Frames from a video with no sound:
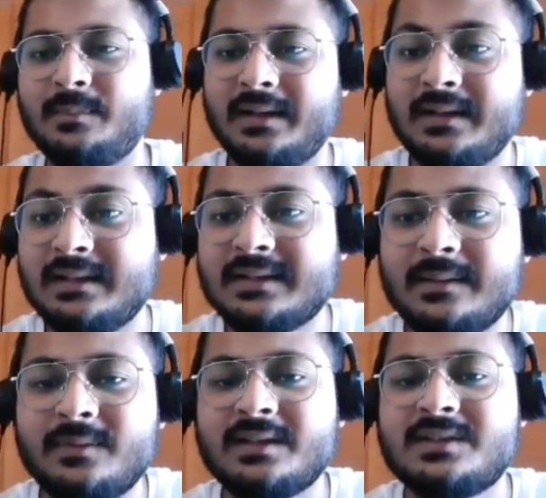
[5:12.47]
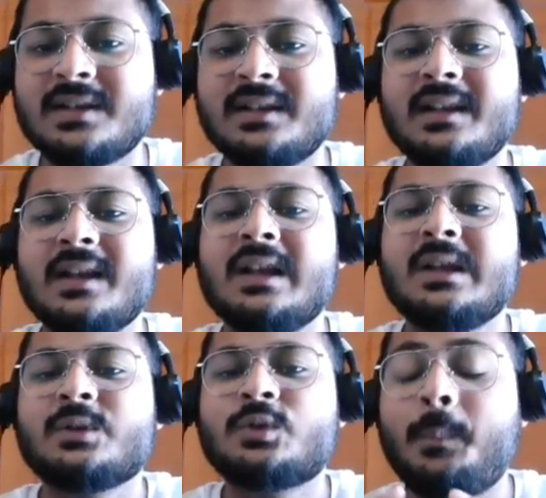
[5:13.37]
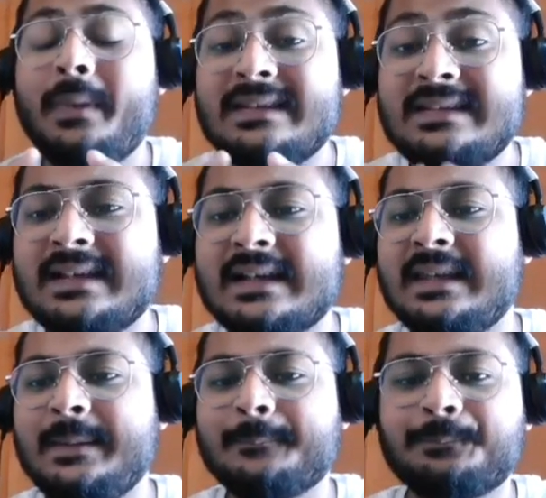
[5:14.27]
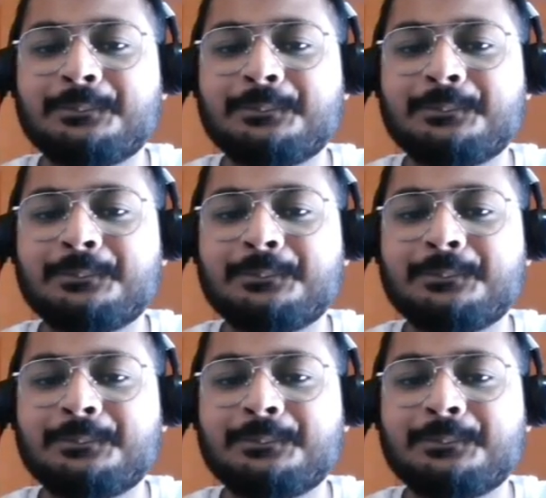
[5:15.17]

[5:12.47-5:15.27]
metals have luster. So basically